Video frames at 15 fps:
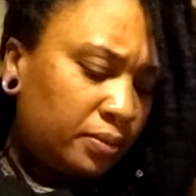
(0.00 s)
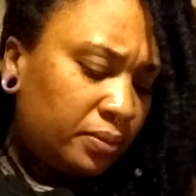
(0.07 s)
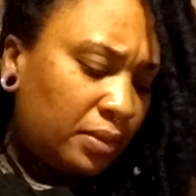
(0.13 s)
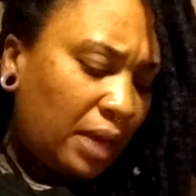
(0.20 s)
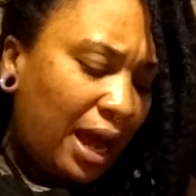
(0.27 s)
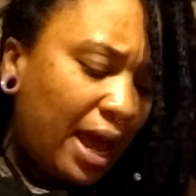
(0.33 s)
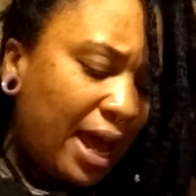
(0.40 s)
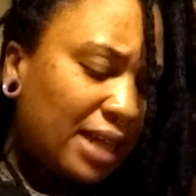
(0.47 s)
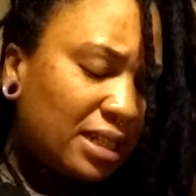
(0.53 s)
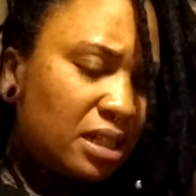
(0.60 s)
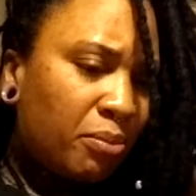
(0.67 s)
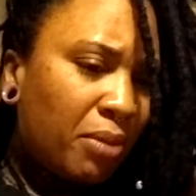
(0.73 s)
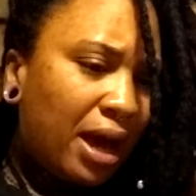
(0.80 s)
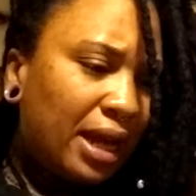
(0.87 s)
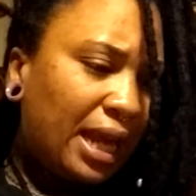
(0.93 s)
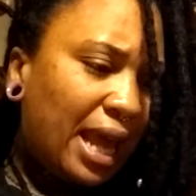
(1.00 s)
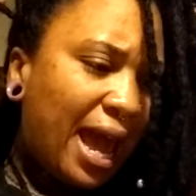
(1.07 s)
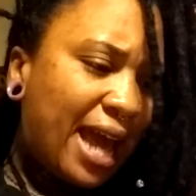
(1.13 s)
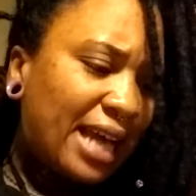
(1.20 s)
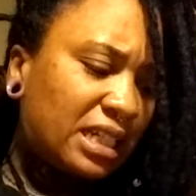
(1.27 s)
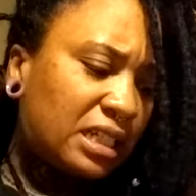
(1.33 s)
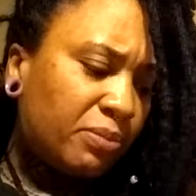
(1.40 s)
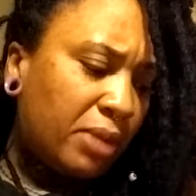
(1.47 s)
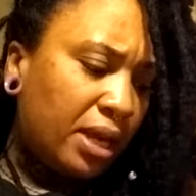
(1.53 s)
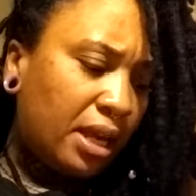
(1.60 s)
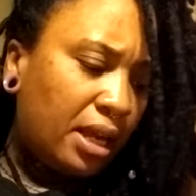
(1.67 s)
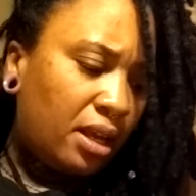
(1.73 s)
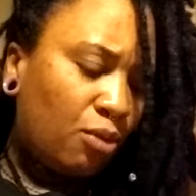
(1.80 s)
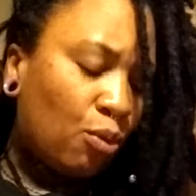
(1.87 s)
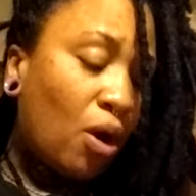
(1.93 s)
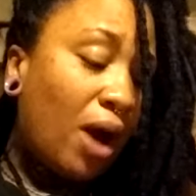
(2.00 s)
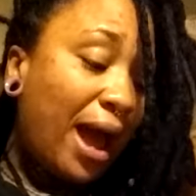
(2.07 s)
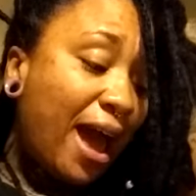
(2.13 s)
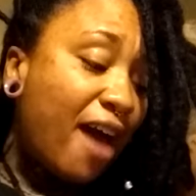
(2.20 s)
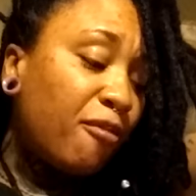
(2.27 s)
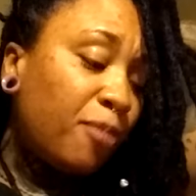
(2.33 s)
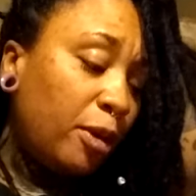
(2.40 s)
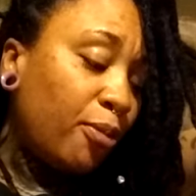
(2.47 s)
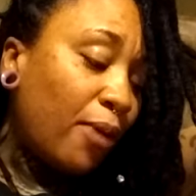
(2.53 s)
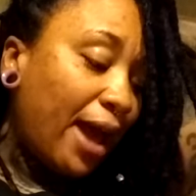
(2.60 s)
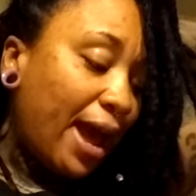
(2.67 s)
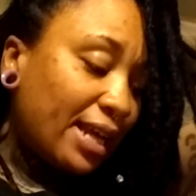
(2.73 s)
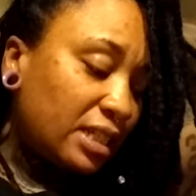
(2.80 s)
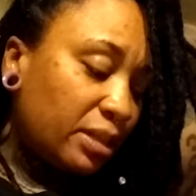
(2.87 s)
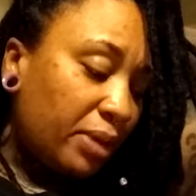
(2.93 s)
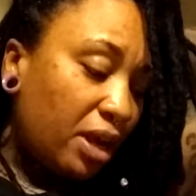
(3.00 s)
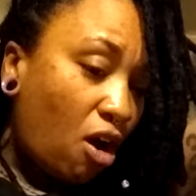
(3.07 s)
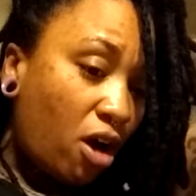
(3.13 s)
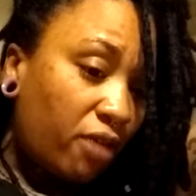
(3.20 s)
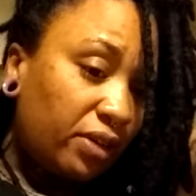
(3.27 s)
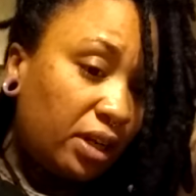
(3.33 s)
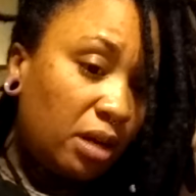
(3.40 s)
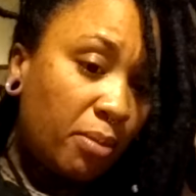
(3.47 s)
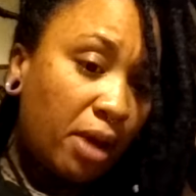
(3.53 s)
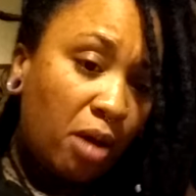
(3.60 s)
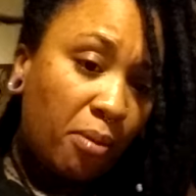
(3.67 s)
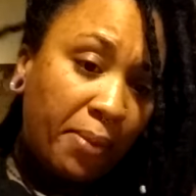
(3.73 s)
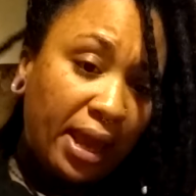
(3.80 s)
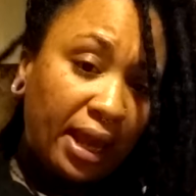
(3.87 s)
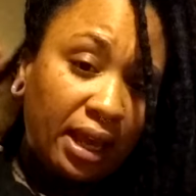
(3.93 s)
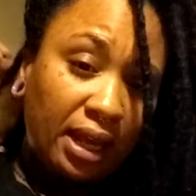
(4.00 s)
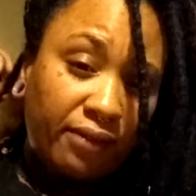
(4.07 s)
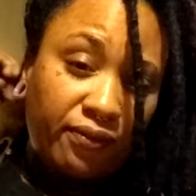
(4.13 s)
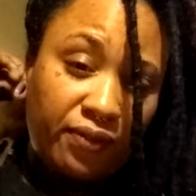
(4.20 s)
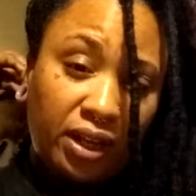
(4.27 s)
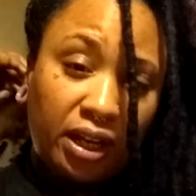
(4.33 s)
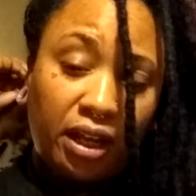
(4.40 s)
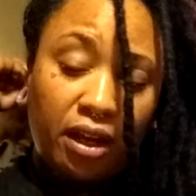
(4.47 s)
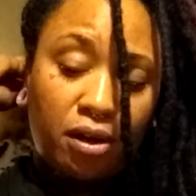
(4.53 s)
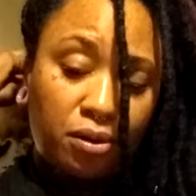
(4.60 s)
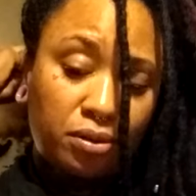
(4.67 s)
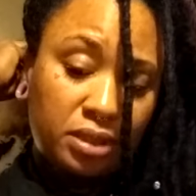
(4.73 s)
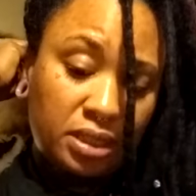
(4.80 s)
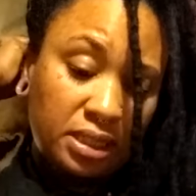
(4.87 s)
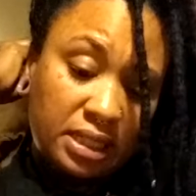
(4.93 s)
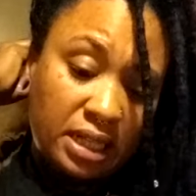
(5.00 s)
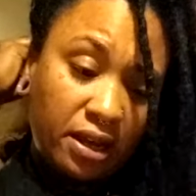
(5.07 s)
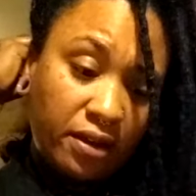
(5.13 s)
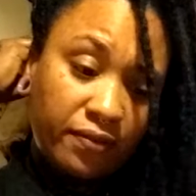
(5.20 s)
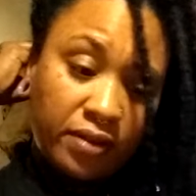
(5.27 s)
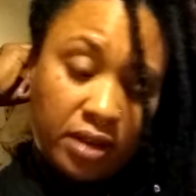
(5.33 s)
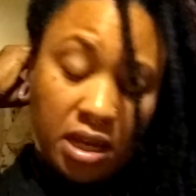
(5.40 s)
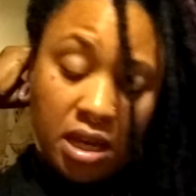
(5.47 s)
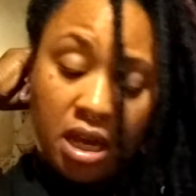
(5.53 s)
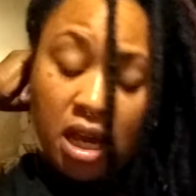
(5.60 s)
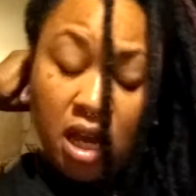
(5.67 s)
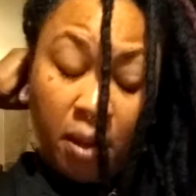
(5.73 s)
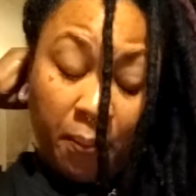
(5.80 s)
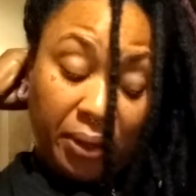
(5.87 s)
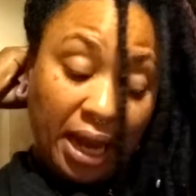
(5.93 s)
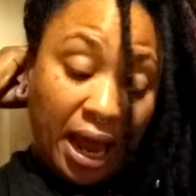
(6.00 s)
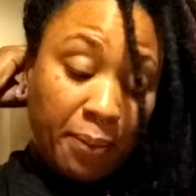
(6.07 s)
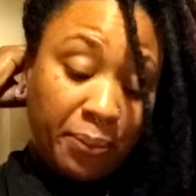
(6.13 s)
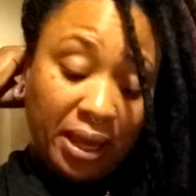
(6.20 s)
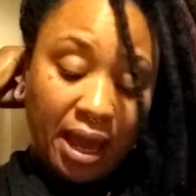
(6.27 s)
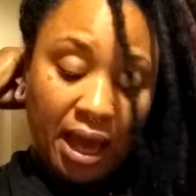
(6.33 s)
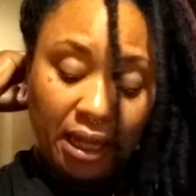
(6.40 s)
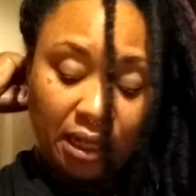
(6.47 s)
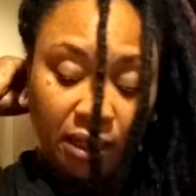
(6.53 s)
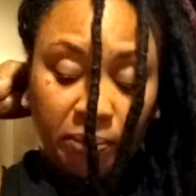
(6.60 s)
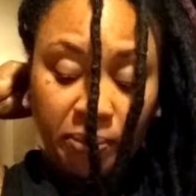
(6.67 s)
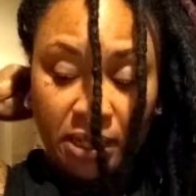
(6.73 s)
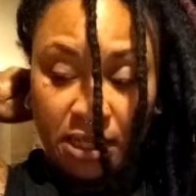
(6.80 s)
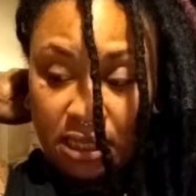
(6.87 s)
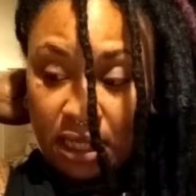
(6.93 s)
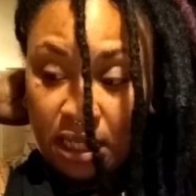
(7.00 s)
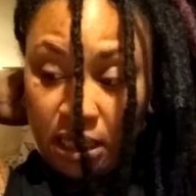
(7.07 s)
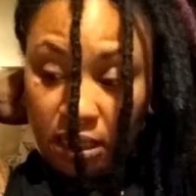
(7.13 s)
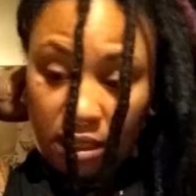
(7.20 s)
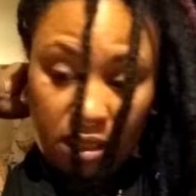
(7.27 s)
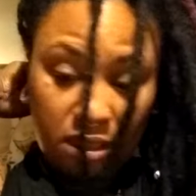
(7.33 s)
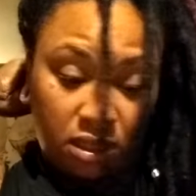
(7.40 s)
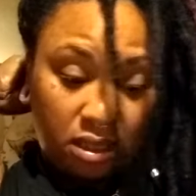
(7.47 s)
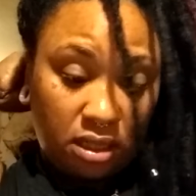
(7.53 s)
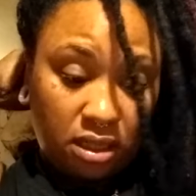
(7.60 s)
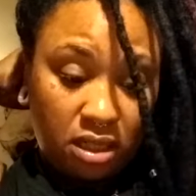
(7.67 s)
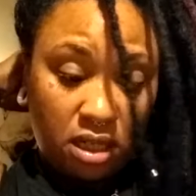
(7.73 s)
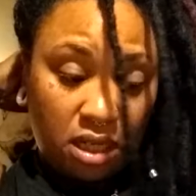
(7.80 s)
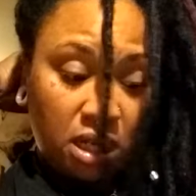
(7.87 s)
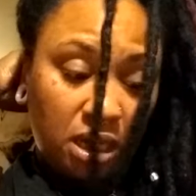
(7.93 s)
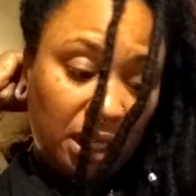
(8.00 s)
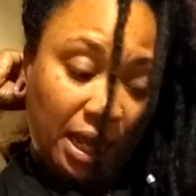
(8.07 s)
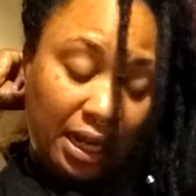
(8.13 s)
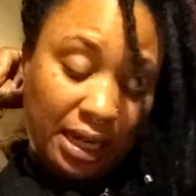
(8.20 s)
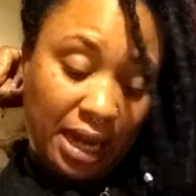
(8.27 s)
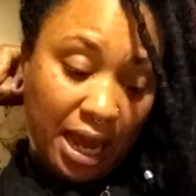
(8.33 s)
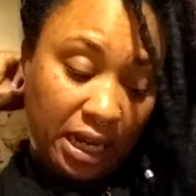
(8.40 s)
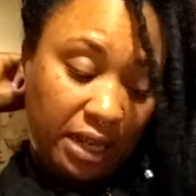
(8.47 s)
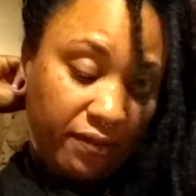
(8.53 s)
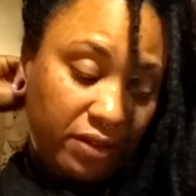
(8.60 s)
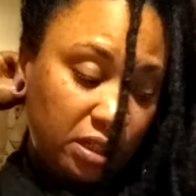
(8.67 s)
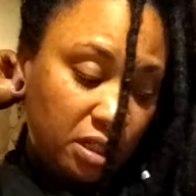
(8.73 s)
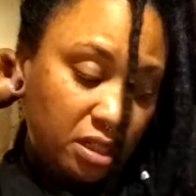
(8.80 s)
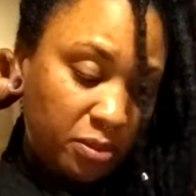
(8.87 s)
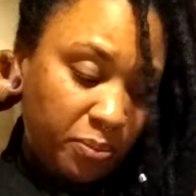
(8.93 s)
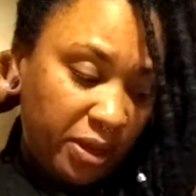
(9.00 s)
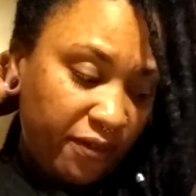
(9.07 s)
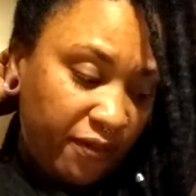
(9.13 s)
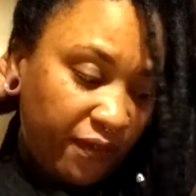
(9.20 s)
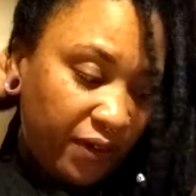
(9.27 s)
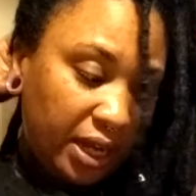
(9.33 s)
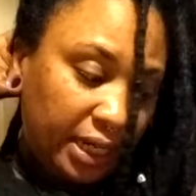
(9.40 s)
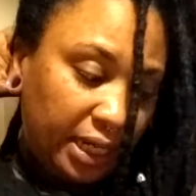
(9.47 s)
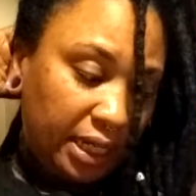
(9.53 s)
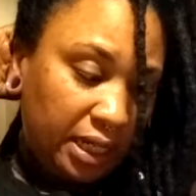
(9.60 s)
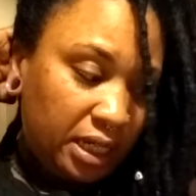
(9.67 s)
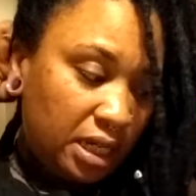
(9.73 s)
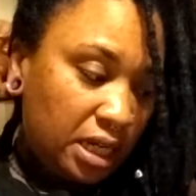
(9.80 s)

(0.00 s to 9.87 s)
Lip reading: I had somebody ask me, well, I have people asking me often about making videos and stuff, but I be hella busy. Like, not even to be funny.